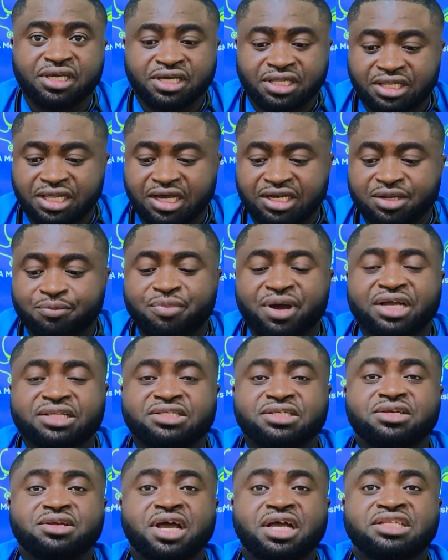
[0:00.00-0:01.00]
Now, the
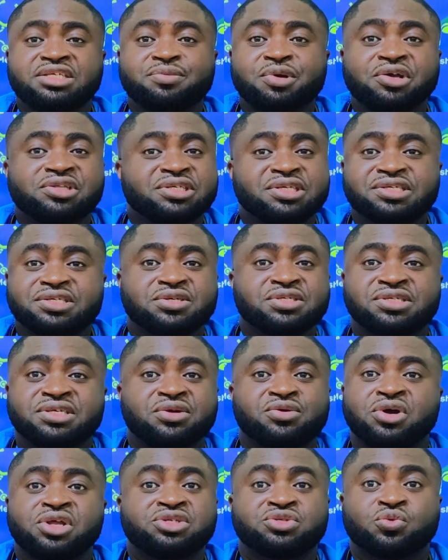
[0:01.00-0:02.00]
antibiotics
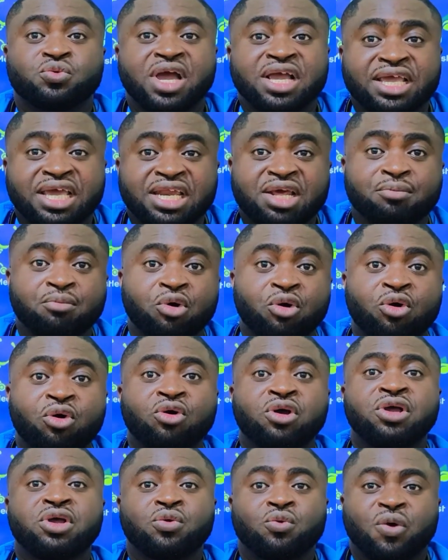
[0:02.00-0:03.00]
isn't going to work
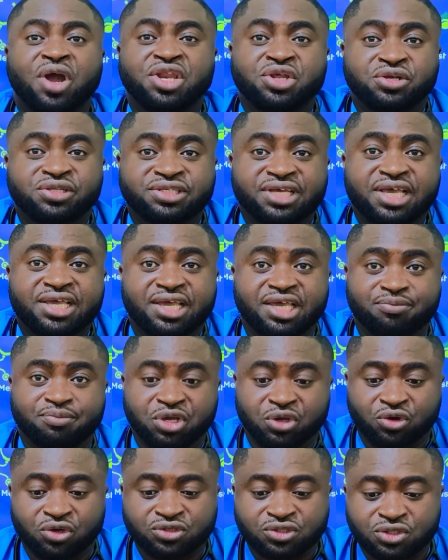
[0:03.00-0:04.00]
anymore when you take it
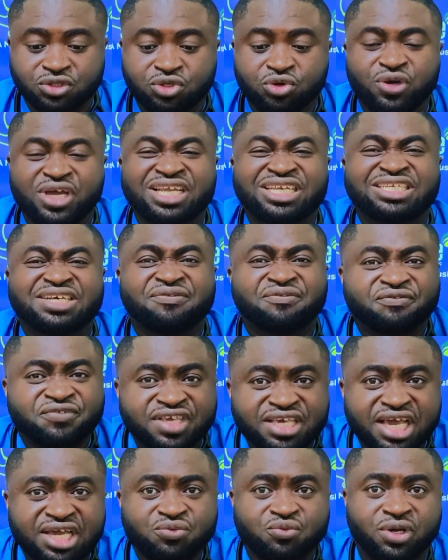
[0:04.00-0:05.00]
because you
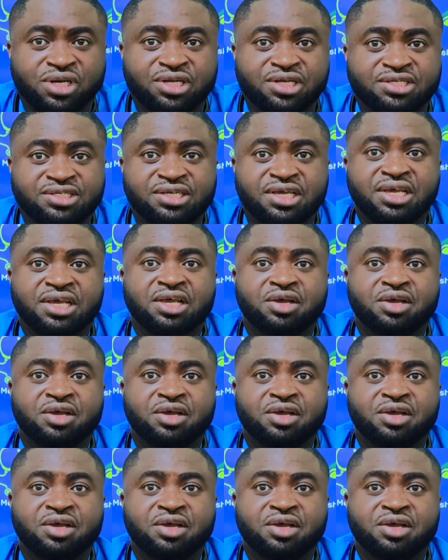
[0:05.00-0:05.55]
interfered with its